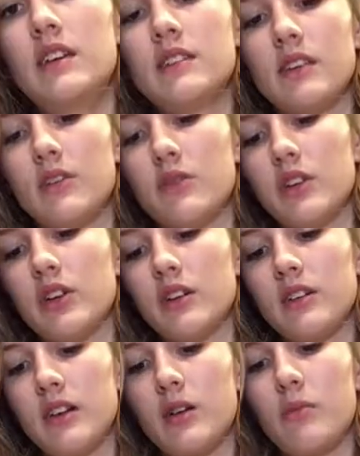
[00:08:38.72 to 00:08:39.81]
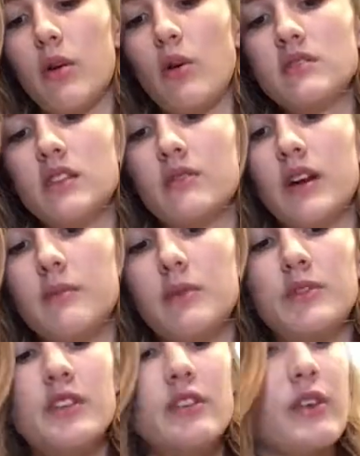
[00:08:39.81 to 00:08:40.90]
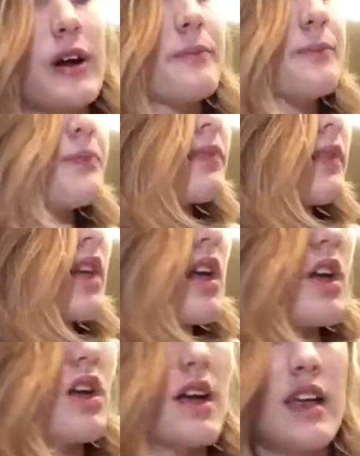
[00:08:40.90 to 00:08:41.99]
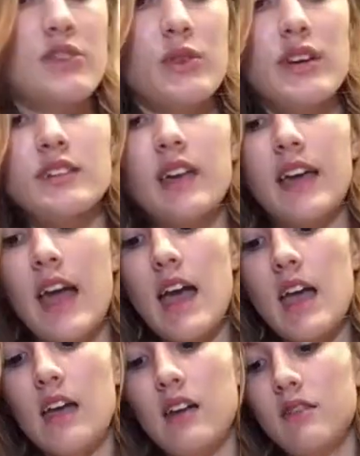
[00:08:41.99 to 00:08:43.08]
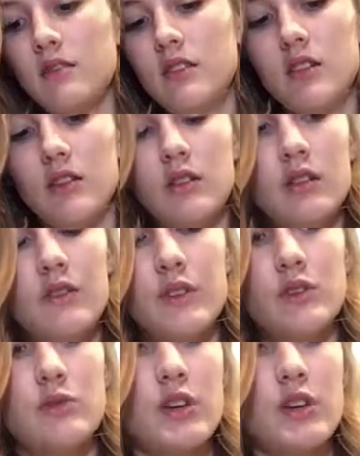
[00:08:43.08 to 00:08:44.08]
He's like really good at like composing and writing music, right? And so he's like, hey, you know, you have a YouTube